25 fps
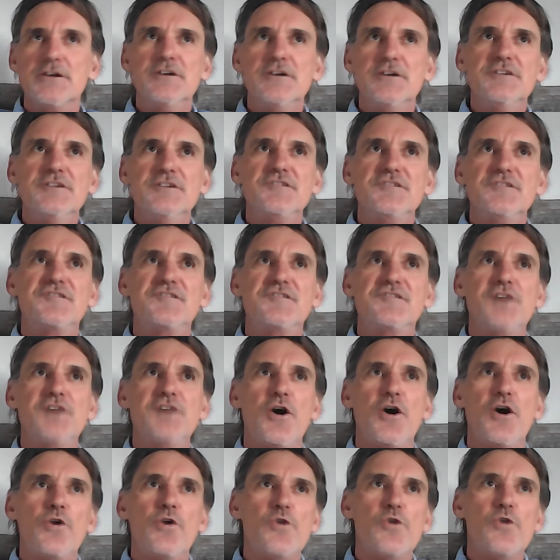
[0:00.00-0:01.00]

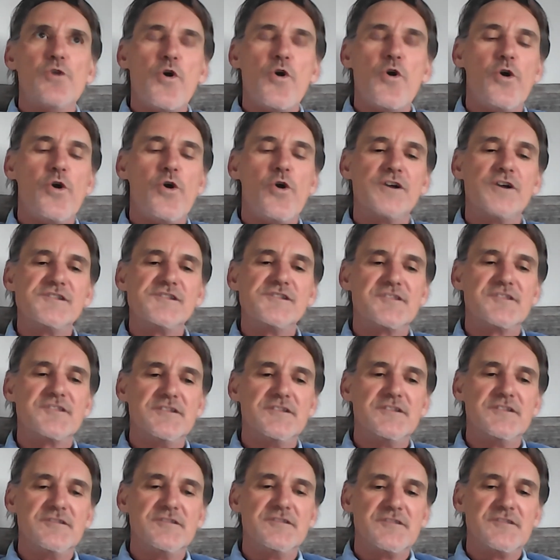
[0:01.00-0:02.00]
So
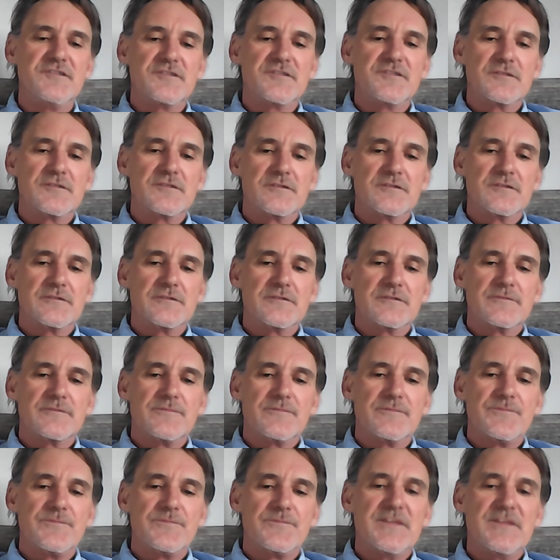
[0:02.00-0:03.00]
horses,
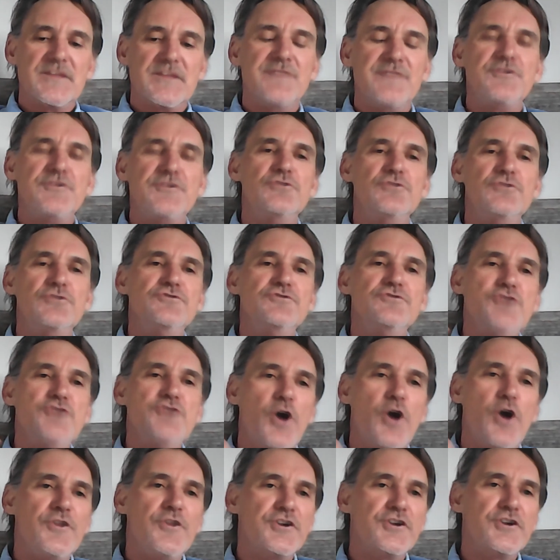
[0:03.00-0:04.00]
if you know
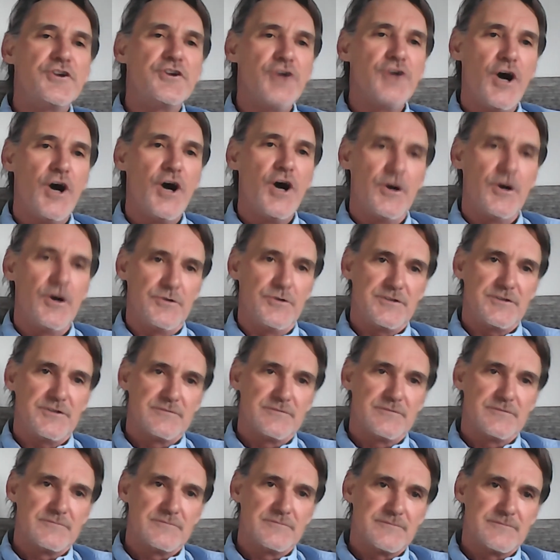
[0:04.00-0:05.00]
the code,
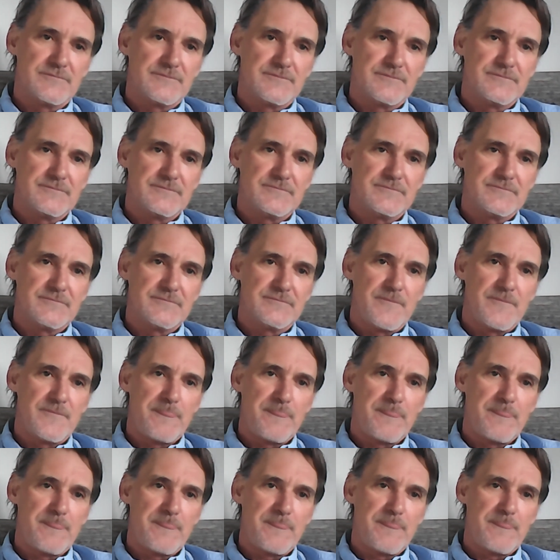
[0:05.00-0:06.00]

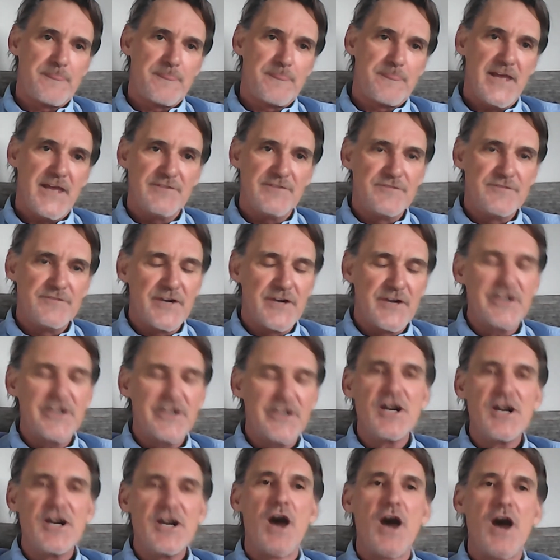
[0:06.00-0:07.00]
they have a
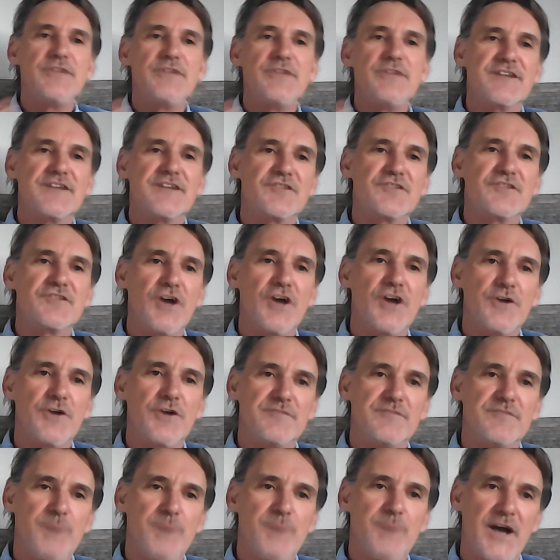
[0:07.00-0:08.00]
very complex code
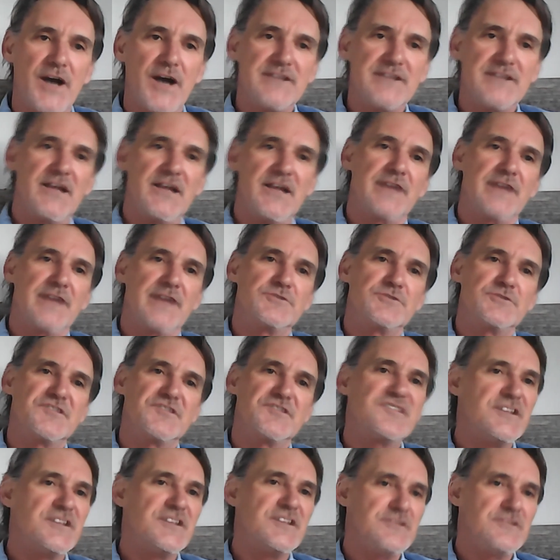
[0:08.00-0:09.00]
of body language
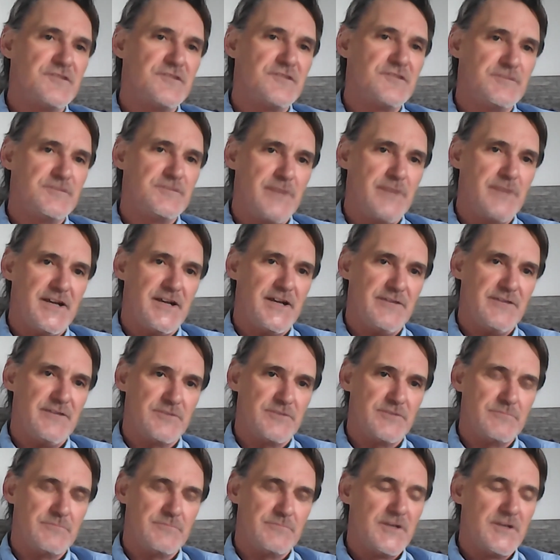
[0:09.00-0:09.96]
signals and behavior.